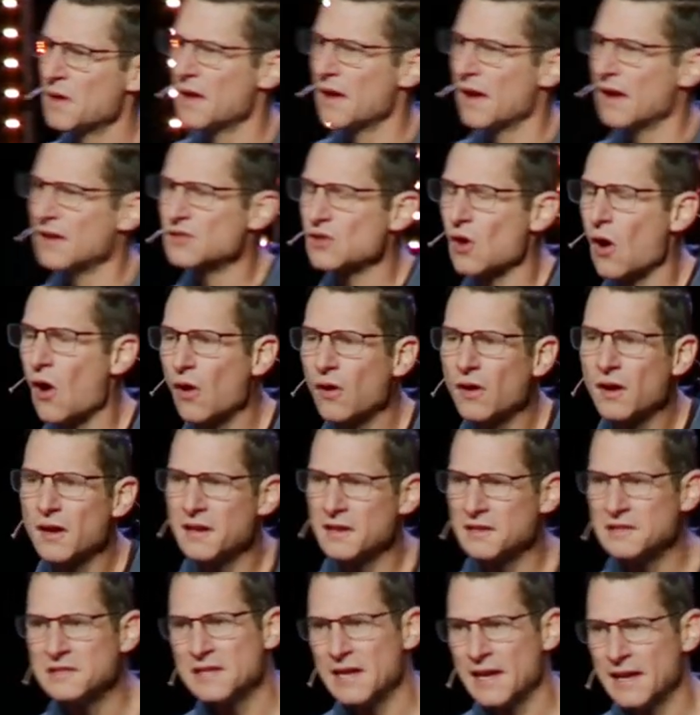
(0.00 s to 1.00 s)
it's all going
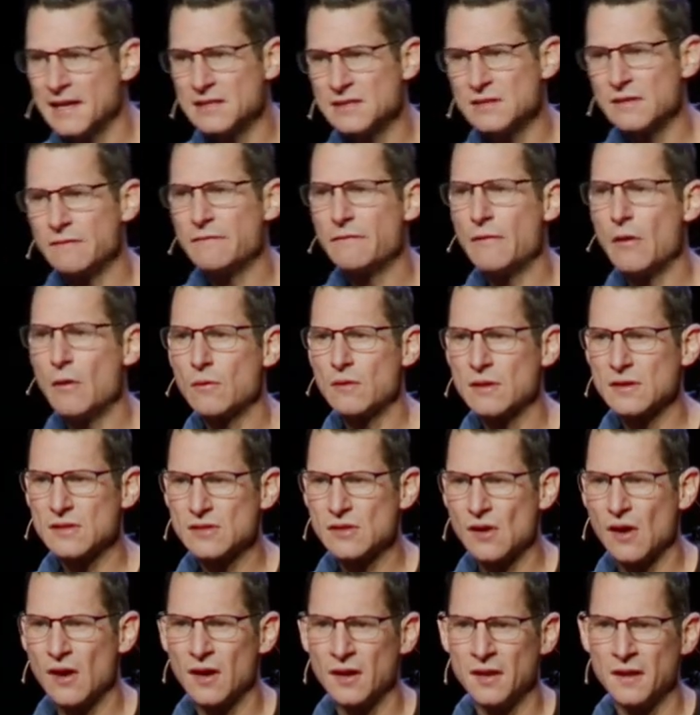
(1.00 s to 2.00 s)
to tend to focus
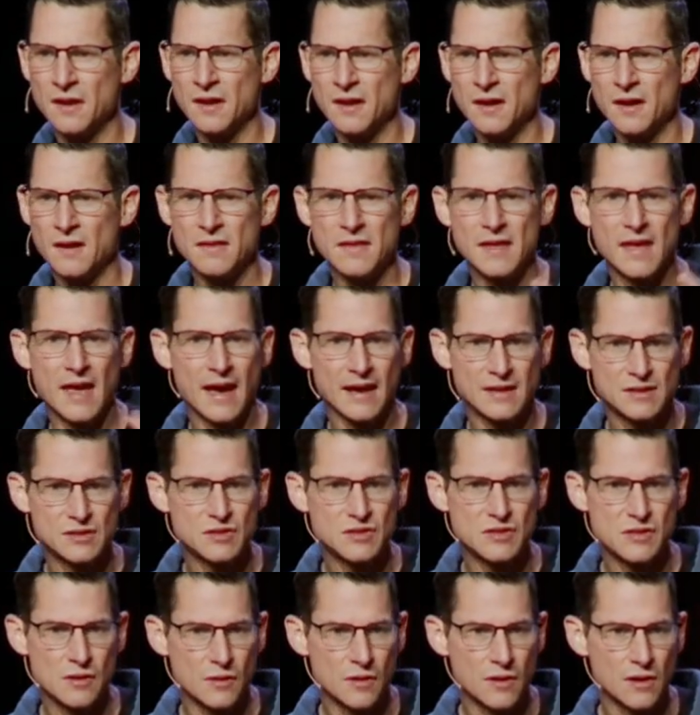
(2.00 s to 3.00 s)
on the
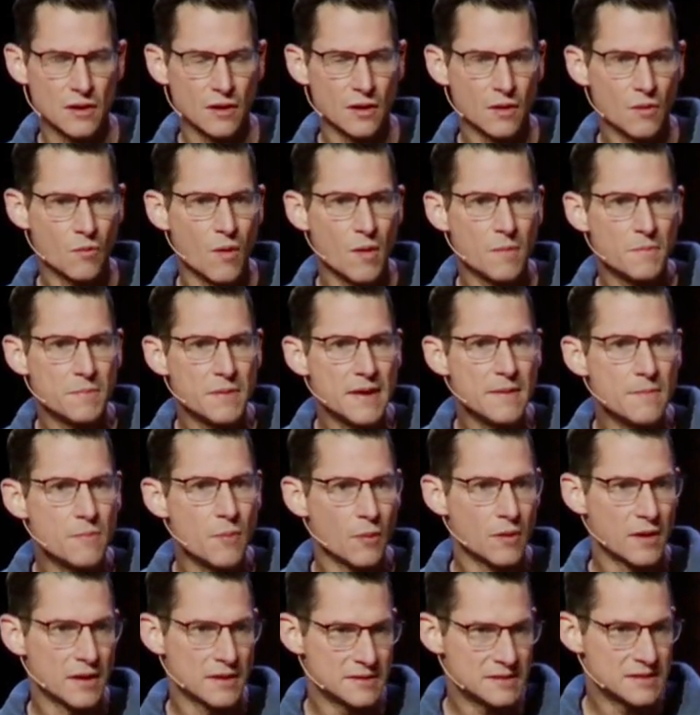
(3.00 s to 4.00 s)
exterior, what
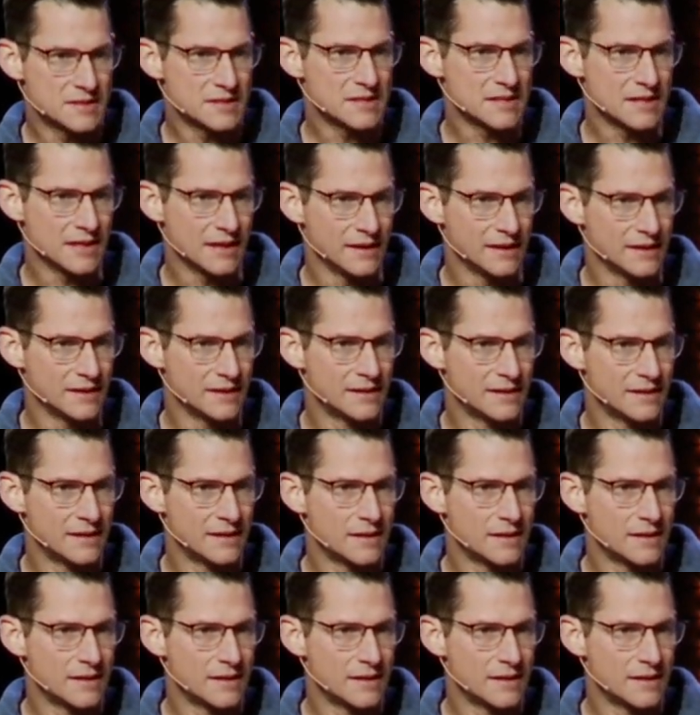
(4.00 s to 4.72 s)
people can see.